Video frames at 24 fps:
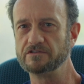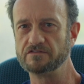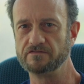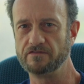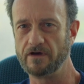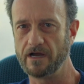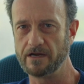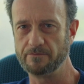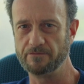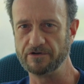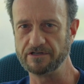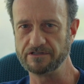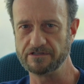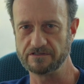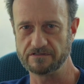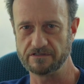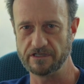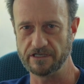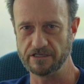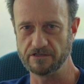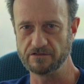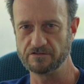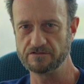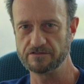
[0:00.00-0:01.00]
as vibrant as
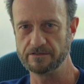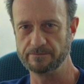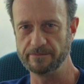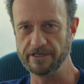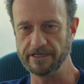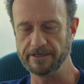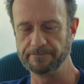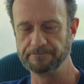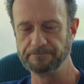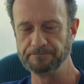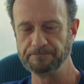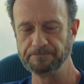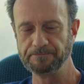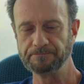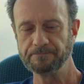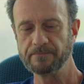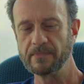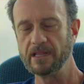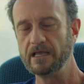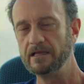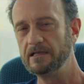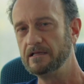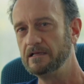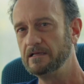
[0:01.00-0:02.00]
they used to be.
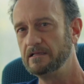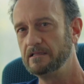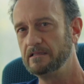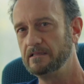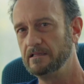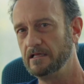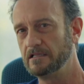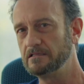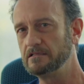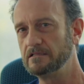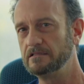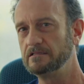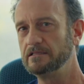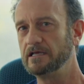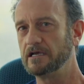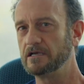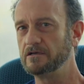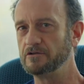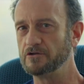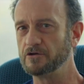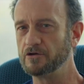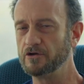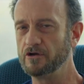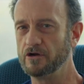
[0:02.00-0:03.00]
The other thing that
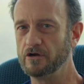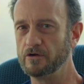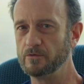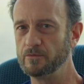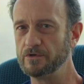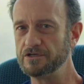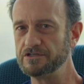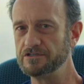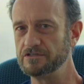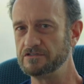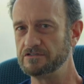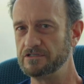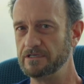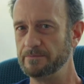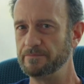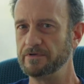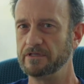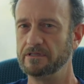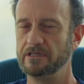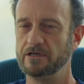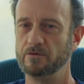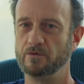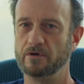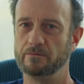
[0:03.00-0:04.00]
can occur, which is
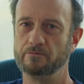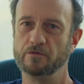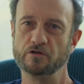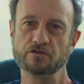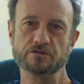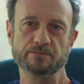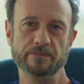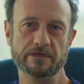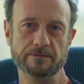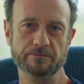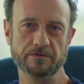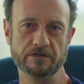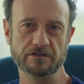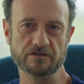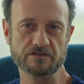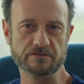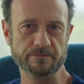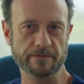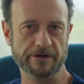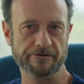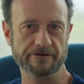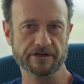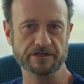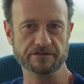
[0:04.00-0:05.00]
typically what most people
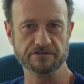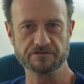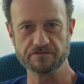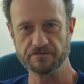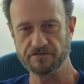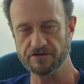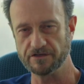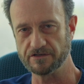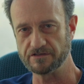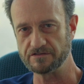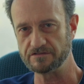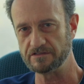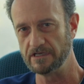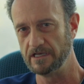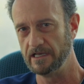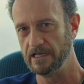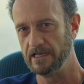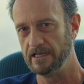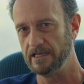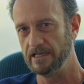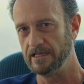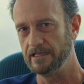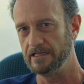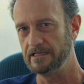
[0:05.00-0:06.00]
experience first,
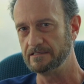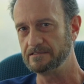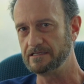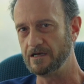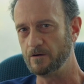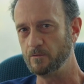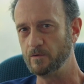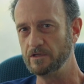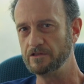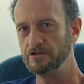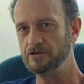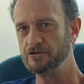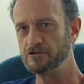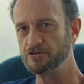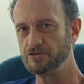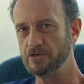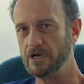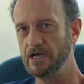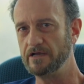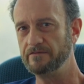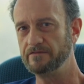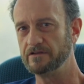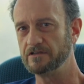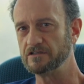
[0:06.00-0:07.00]
is that when they're
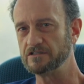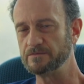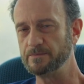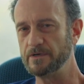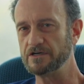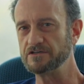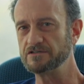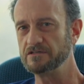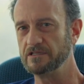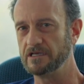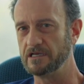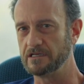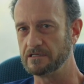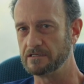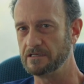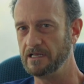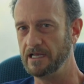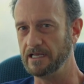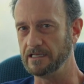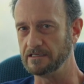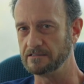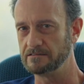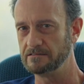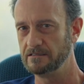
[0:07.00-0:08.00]
driving, especially at
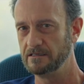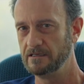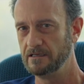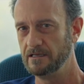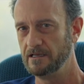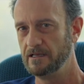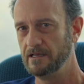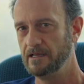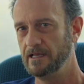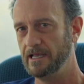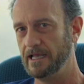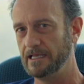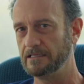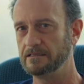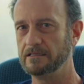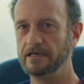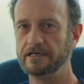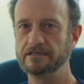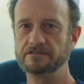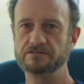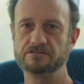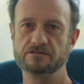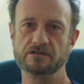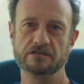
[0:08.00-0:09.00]
night,
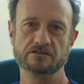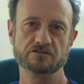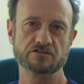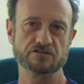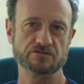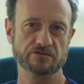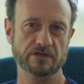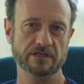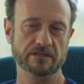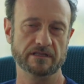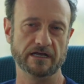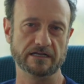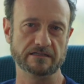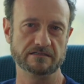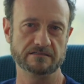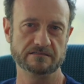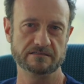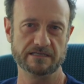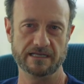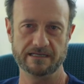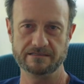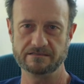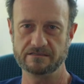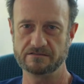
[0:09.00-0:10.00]
headlights and streetlights
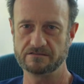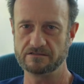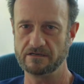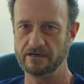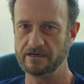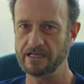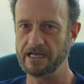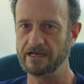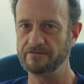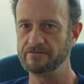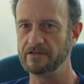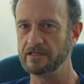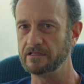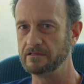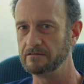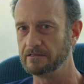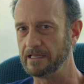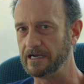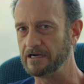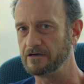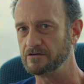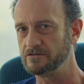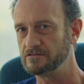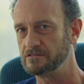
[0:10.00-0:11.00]
tend to start having
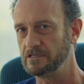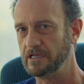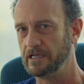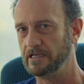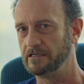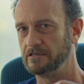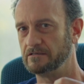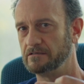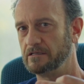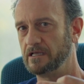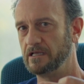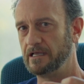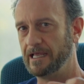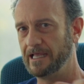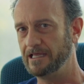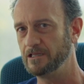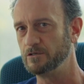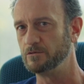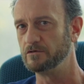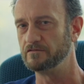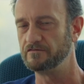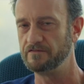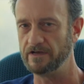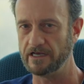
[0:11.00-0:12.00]
glares and
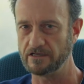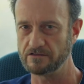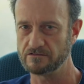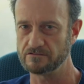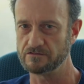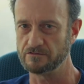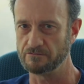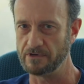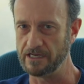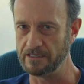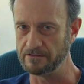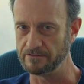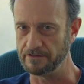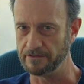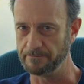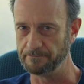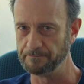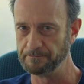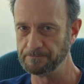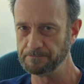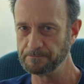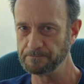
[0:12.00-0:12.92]
halo effects around them.